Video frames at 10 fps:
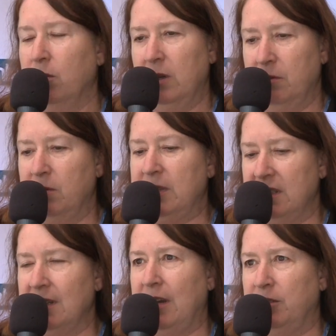We
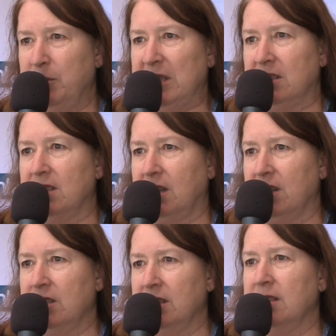did have a big
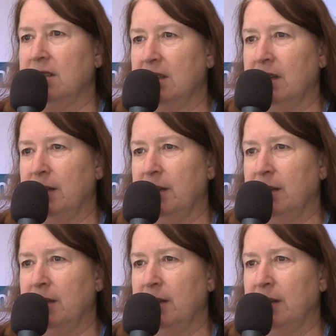discussion.